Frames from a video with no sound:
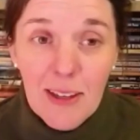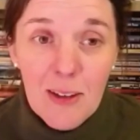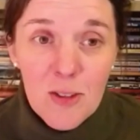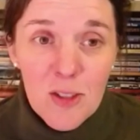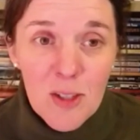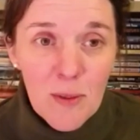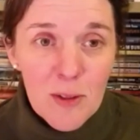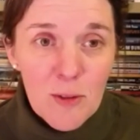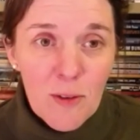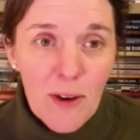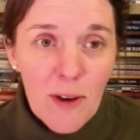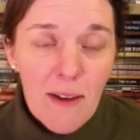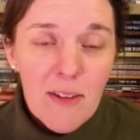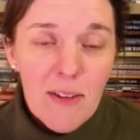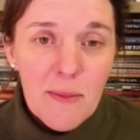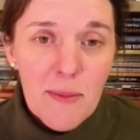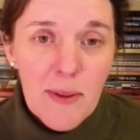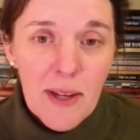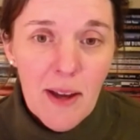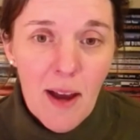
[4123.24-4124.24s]
you so much for
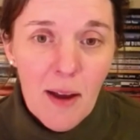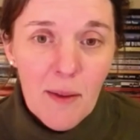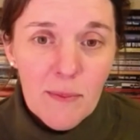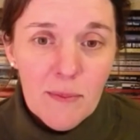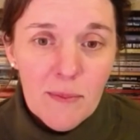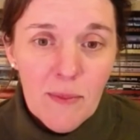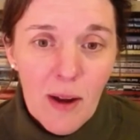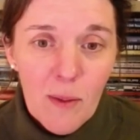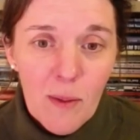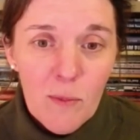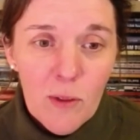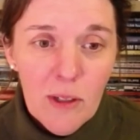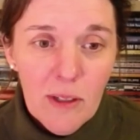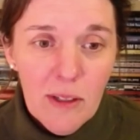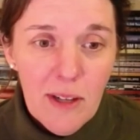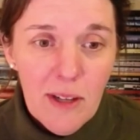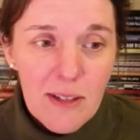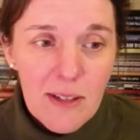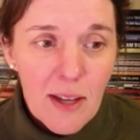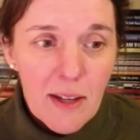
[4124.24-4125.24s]
having me. I'm really
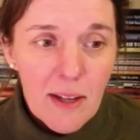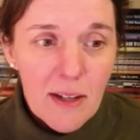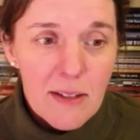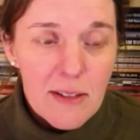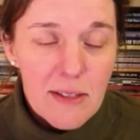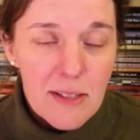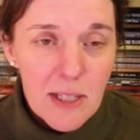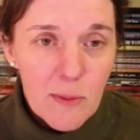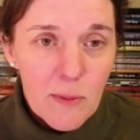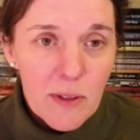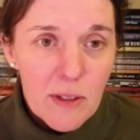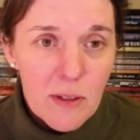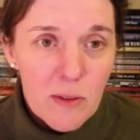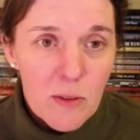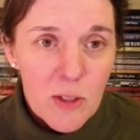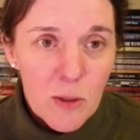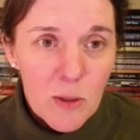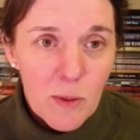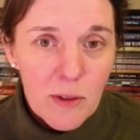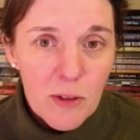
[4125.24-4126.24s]
excited to see what you
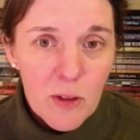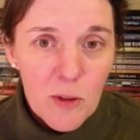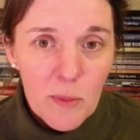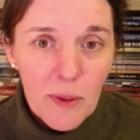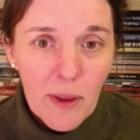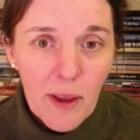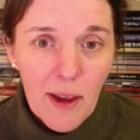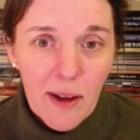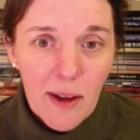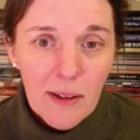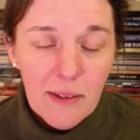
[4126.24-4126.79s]
do with your plan.